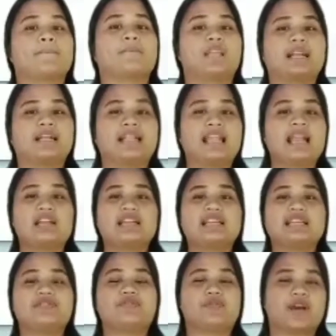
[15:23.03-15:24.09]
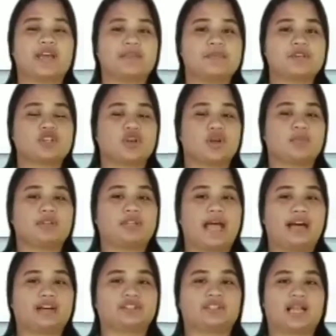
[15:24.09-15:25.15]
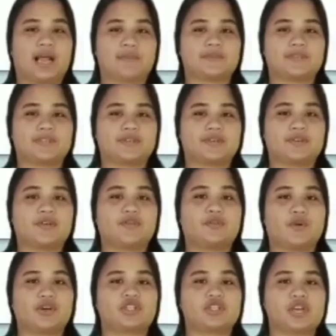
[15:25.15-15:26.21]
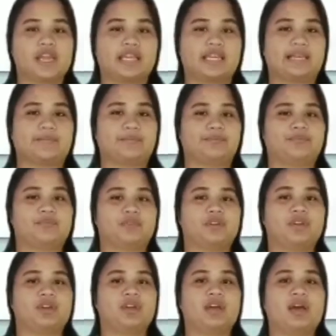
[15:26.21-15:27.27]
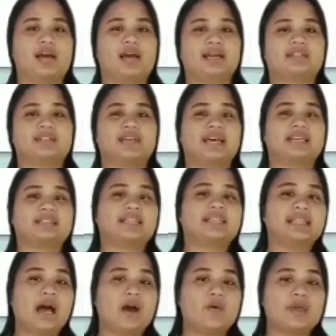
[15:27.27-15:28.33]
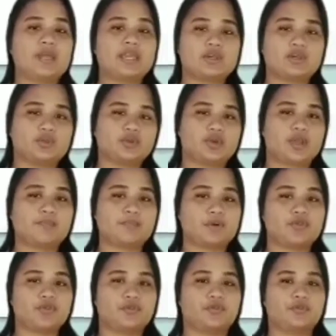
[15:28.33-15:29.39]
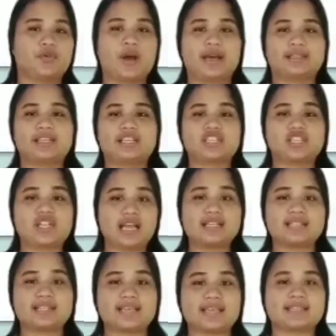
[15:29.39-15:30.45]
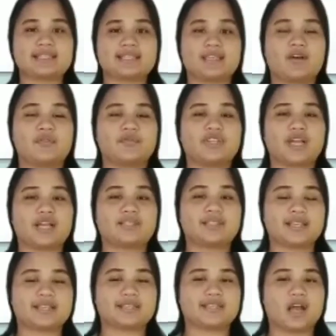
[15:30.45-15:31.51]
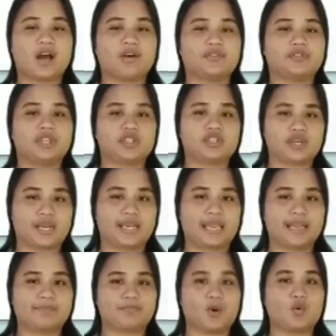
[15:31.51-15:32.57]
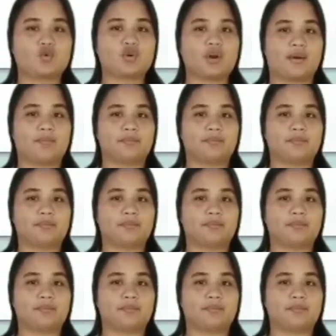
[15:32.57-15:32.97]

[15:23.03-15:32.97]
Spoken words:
clearly define measurable outcomes for training that allowing you to improve the chances of success of the training program.